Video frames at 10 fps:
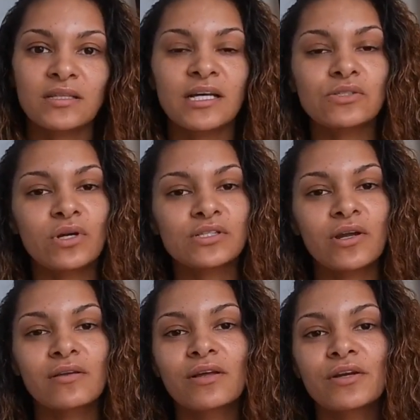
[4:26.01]
And that's where I
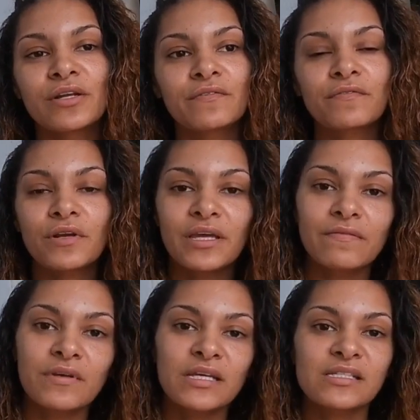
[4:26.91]
started learning
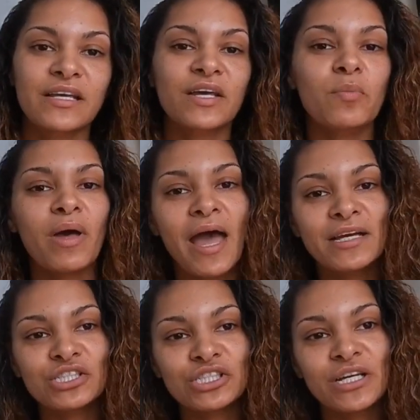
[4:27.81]
forgiveness and
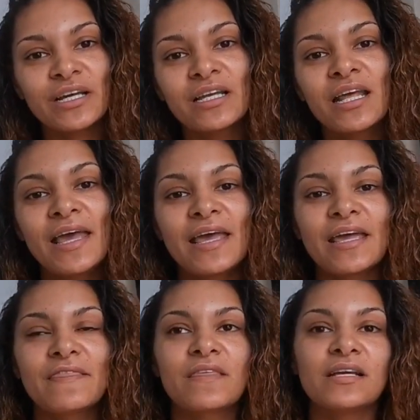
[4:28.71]
compassion
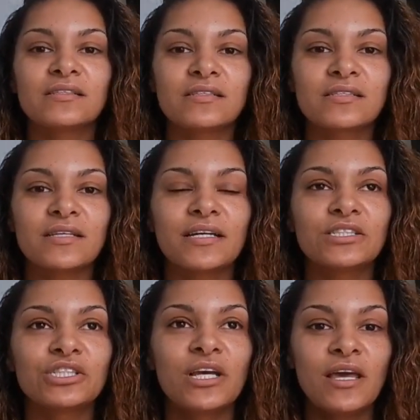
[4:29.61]
and things and
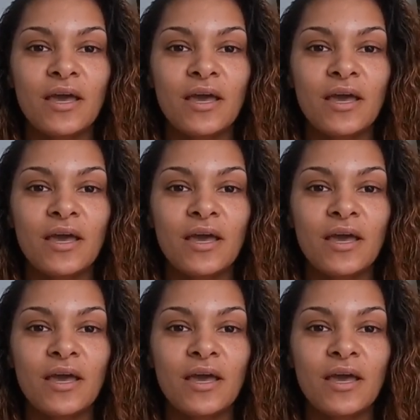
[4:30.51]
such.